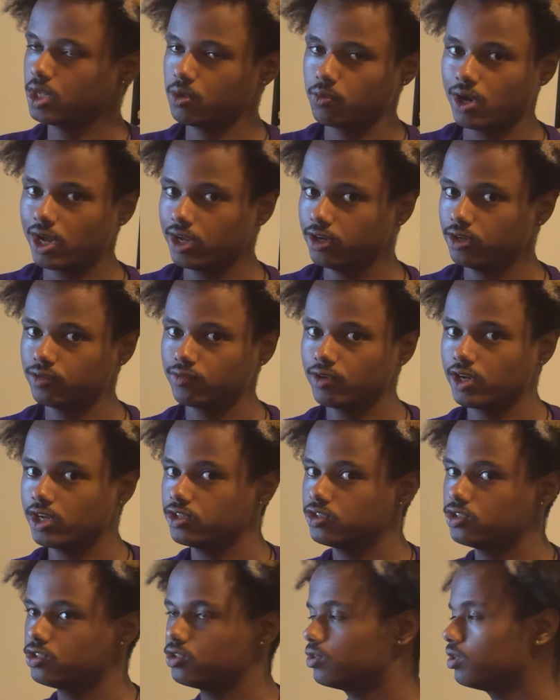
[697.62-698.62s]
wire and reg.
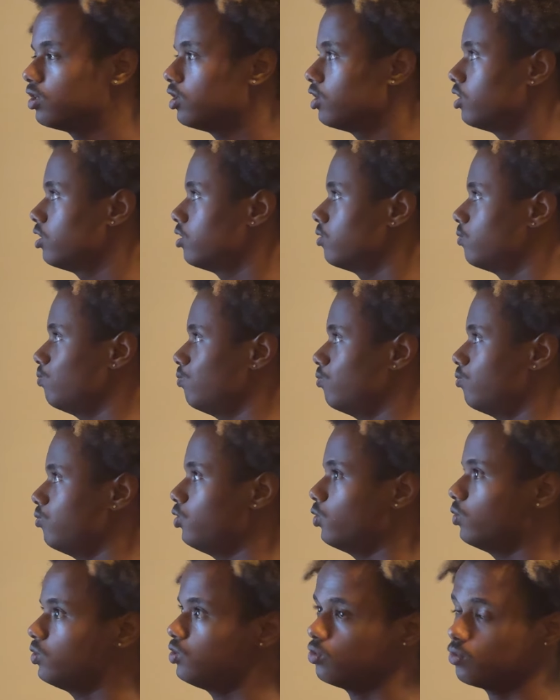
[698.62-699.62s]
Do
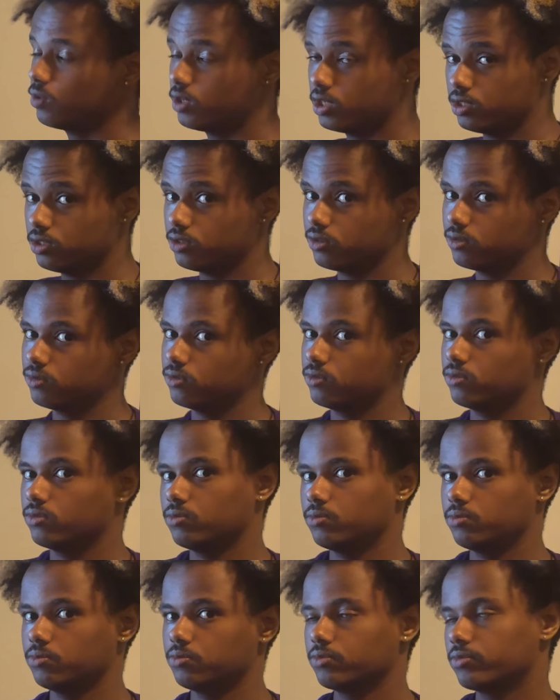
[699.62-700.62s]
what you want.
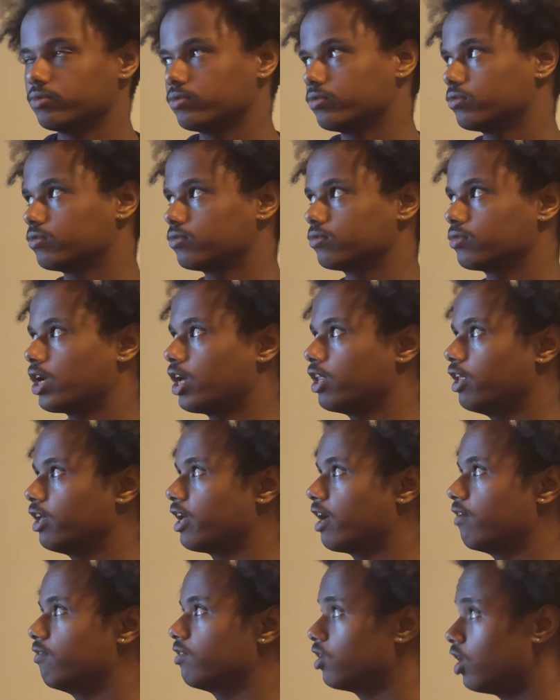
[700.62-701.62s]
I like
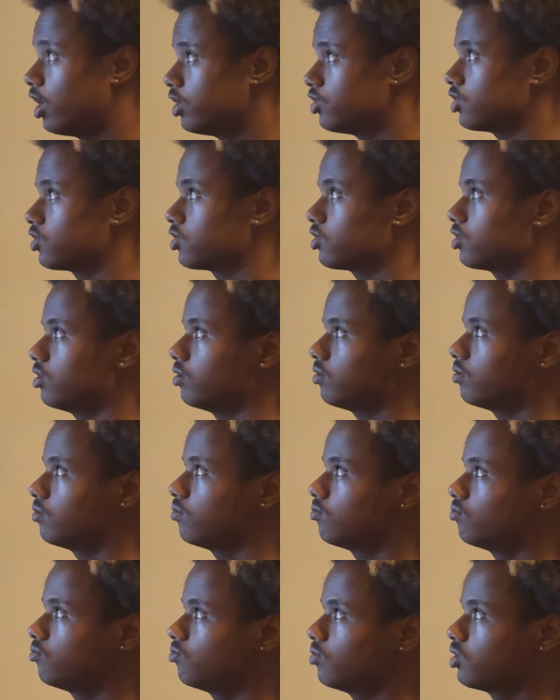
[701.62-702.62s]
having logics and
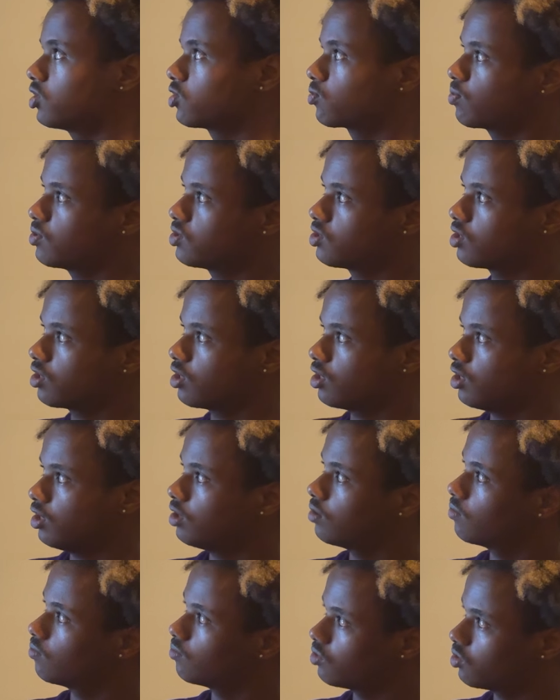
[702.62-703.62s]
explicitly
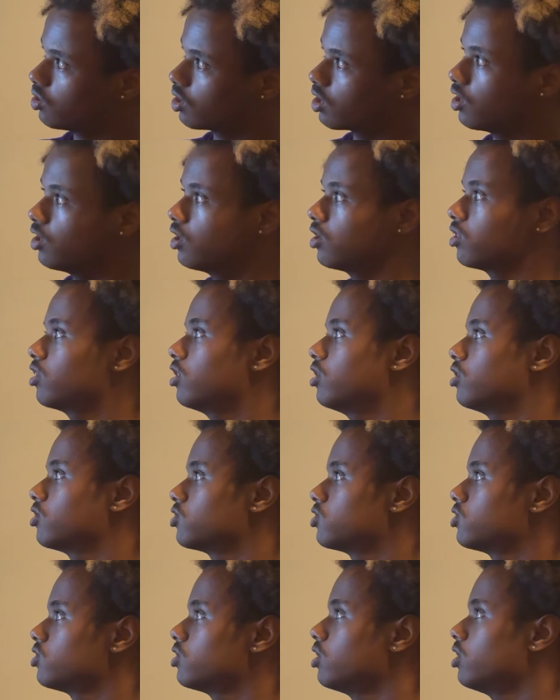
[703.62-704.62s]
declaring
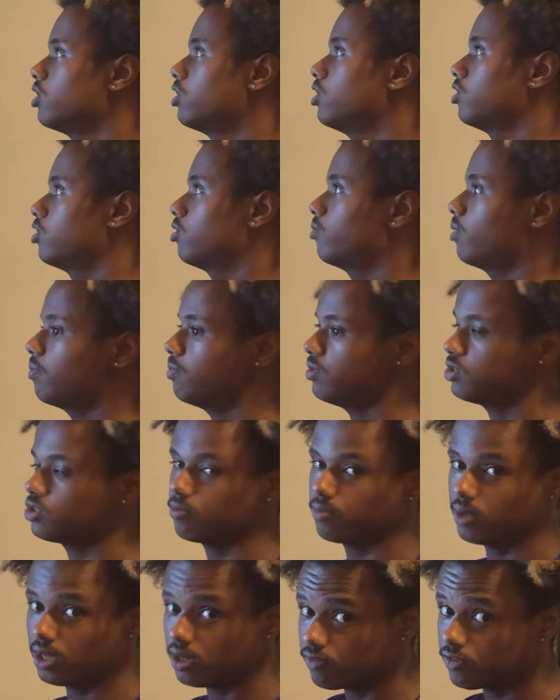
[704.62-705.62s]
things. There might be some
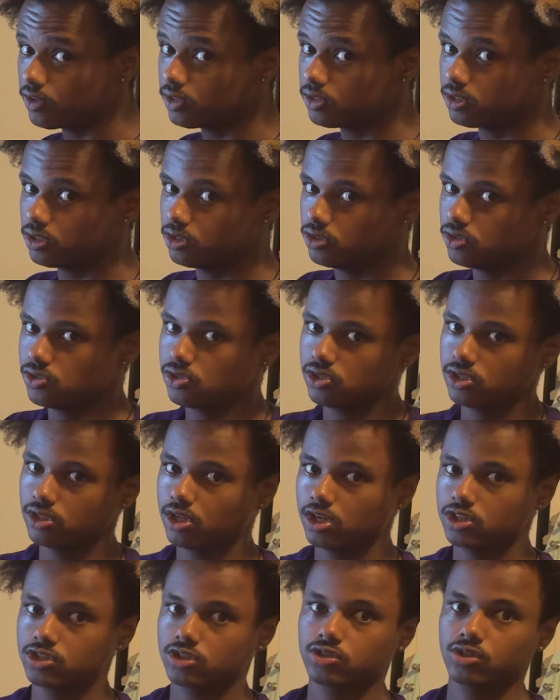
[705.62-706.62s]
benefit to using
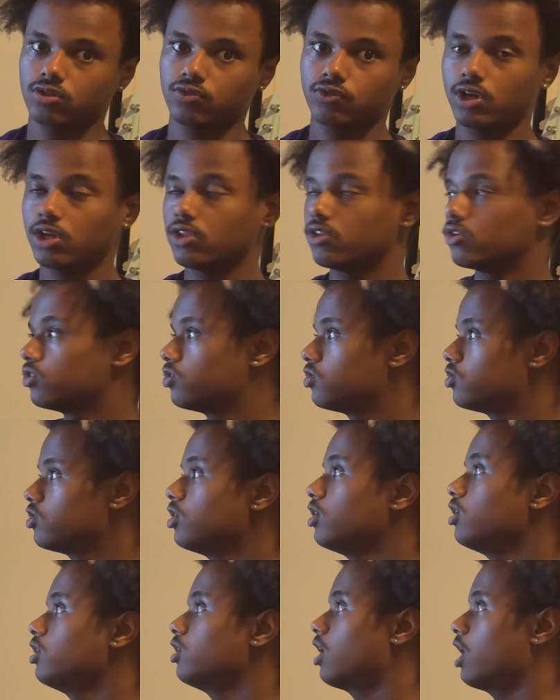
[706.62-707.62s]
logics over others.
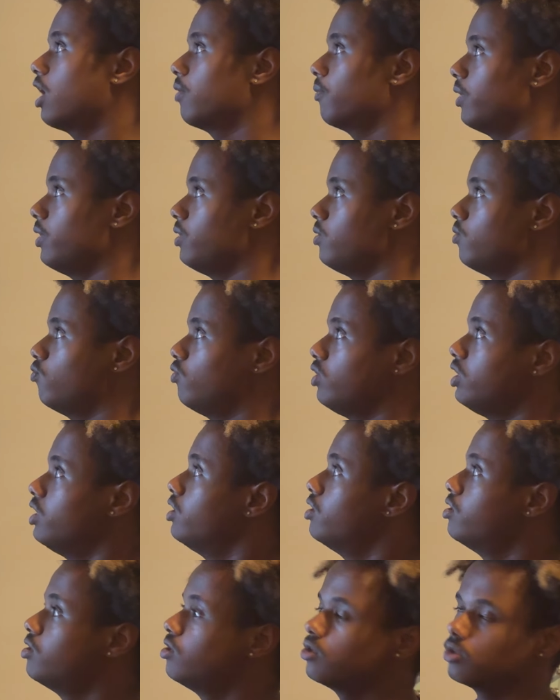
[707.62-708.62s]
I might read
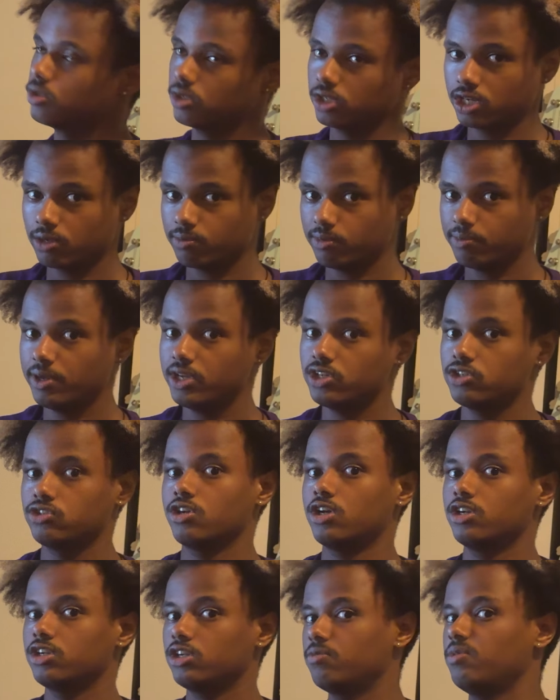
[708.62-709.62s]
a couple pages
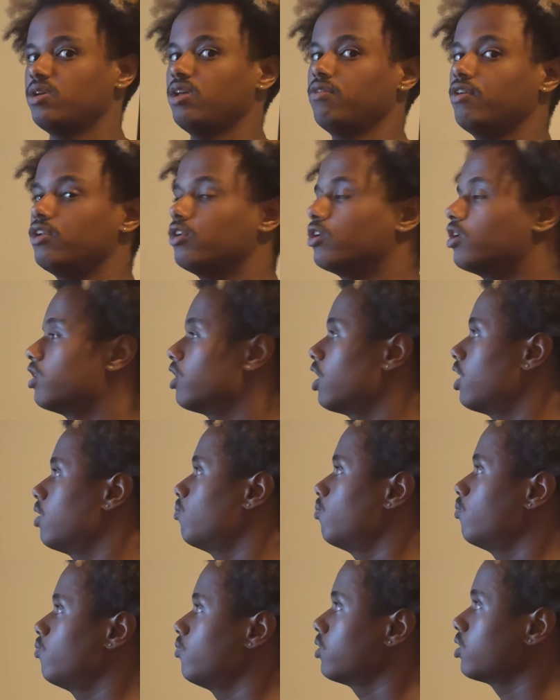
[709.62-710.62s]
on it and make a video on that.
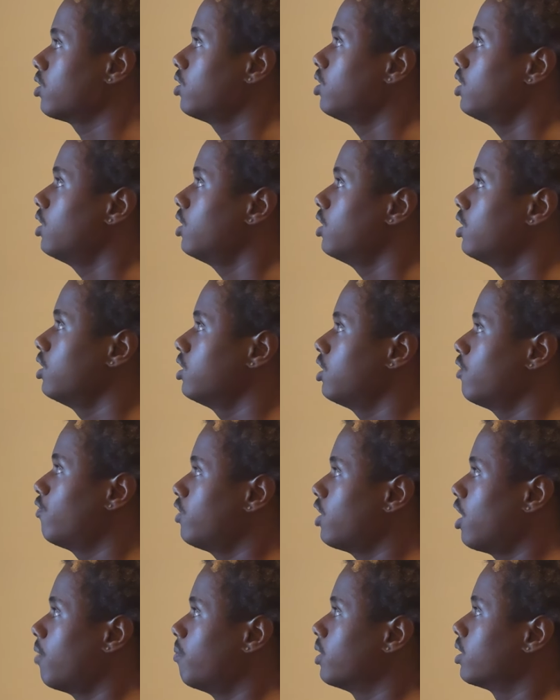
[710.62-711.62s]
Different
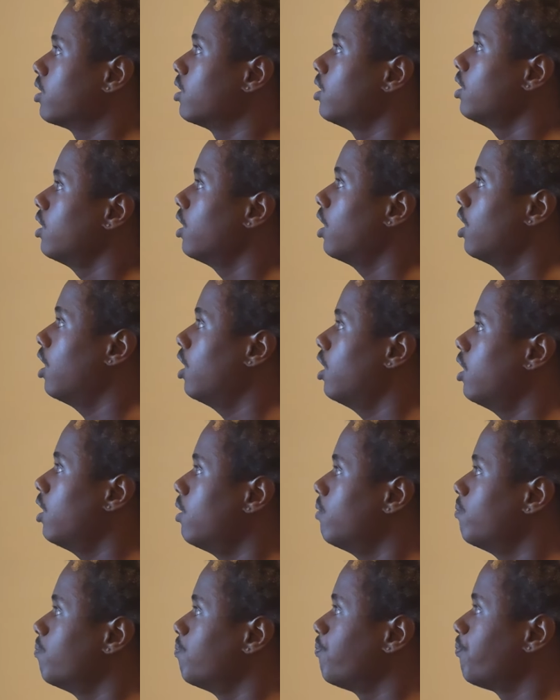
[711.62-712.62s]
topic.
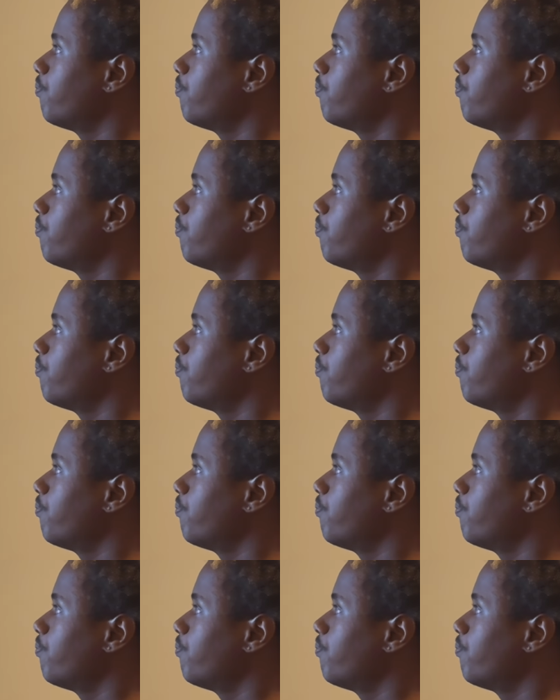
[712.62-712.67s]
But